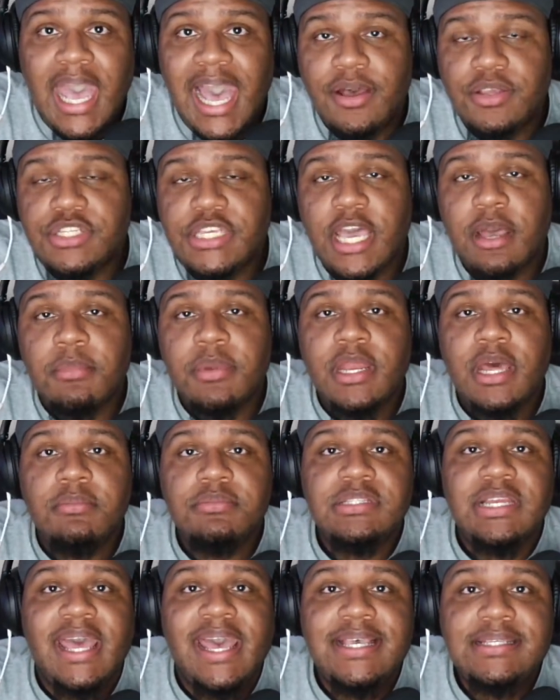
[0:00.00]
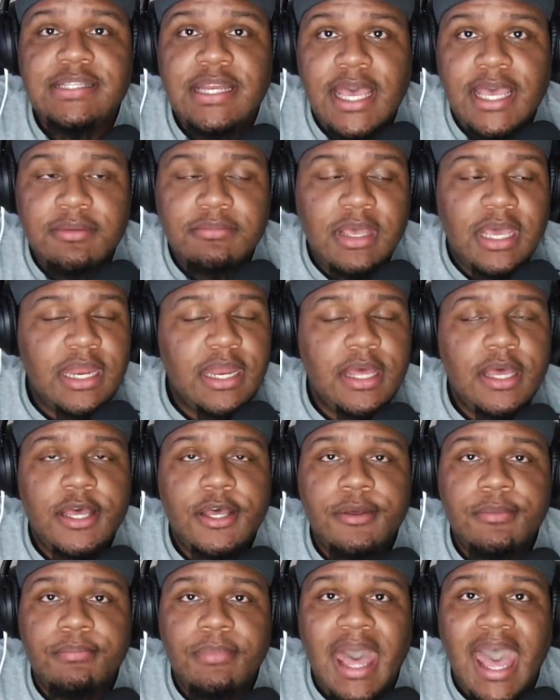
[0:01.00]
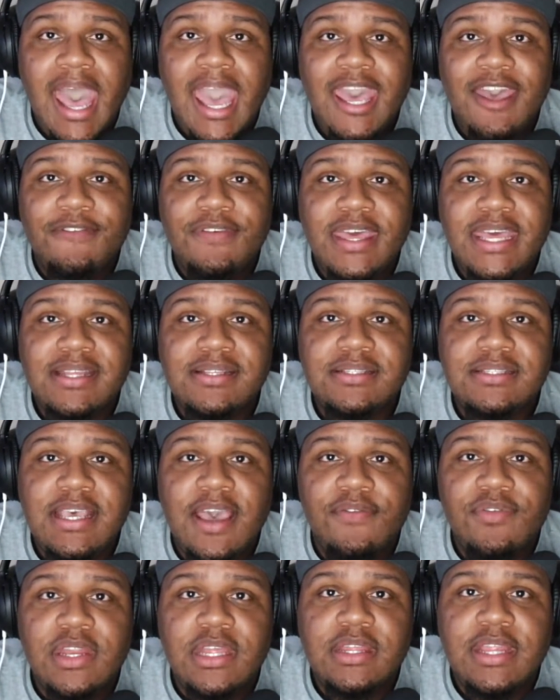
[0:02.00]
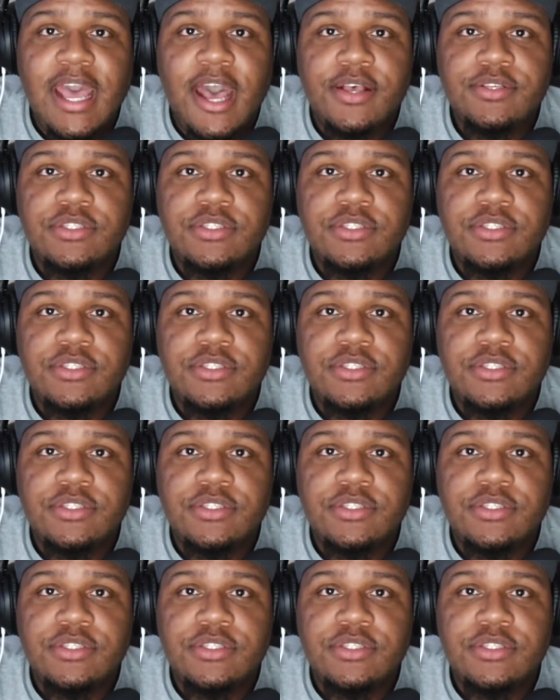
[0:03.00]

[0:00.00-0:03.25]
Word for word: I was checking my numbers last night, and um, I have hit seventy thousand